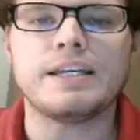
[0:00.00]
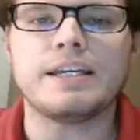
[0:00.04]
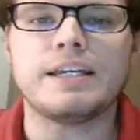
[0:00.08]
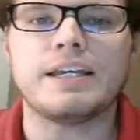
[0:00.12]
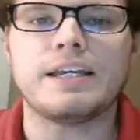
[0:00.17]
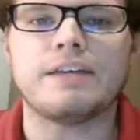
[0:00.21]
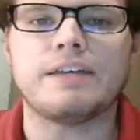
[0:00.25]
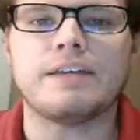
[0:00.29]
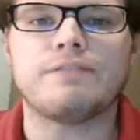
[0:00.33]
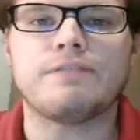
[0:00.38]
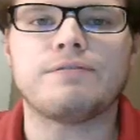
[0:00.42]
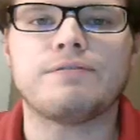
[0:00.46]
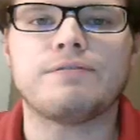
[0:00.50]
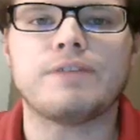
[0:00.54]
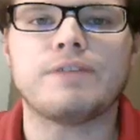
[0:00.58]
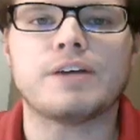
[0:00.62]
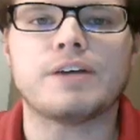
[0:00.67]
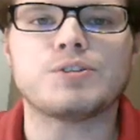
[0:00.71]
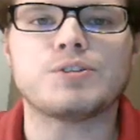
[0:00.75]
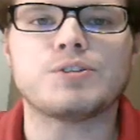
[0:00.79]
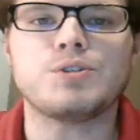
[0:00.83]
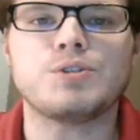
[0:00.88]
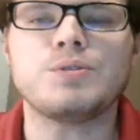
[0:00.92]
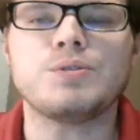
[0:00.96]
if
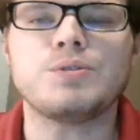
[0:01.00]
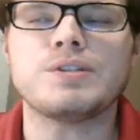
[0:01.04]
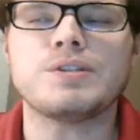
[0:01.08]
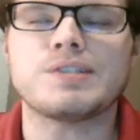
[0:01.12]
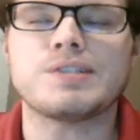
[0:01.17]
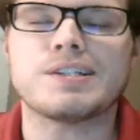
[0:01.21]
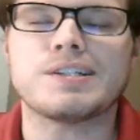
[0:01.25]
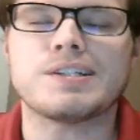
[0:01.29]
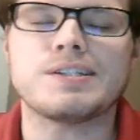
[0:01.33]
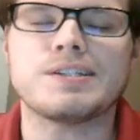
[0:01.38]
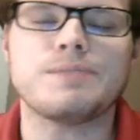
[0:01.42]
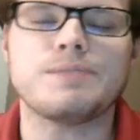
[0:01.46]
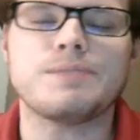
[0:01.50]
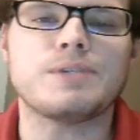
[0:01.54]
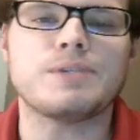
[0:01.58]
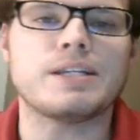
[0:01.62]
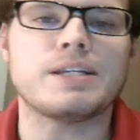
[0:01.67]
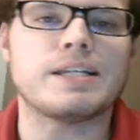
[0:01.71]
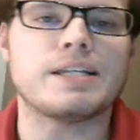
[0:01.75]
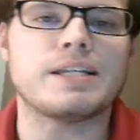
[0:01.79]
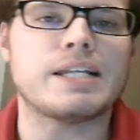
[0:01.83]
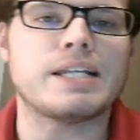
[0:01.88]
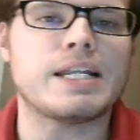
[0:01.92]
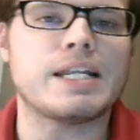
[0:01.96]
a student is
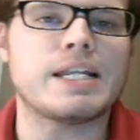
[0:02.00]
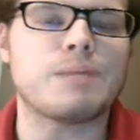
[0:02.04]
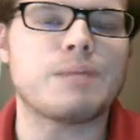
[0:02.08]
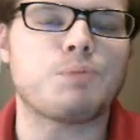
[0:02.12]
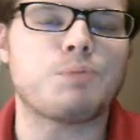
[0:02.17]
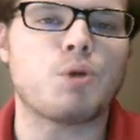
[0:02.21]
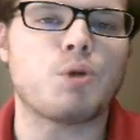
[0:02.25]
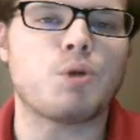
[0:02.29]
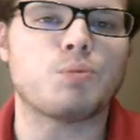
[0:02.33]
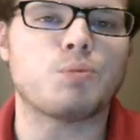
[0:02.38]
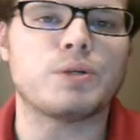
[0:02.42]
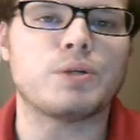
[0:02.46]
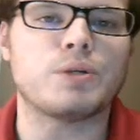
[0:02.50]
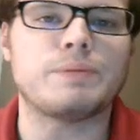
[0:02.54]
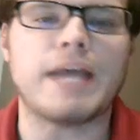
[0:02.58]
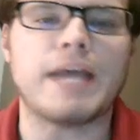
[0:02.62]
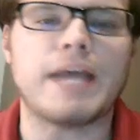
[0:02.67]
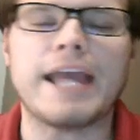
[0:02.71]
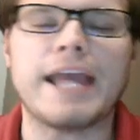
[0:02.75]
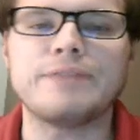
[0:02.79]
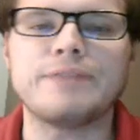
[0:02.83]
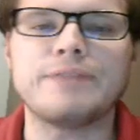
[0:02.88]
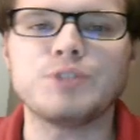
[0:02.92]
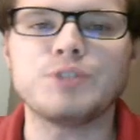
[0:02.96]
exhibiting an inappropriate
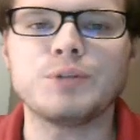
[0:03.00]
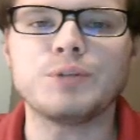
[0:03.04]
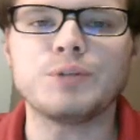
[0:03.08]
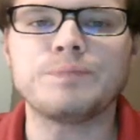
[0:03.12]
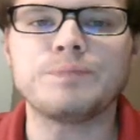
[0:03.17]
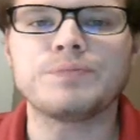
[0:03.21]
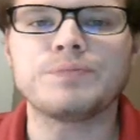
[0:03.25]
behavior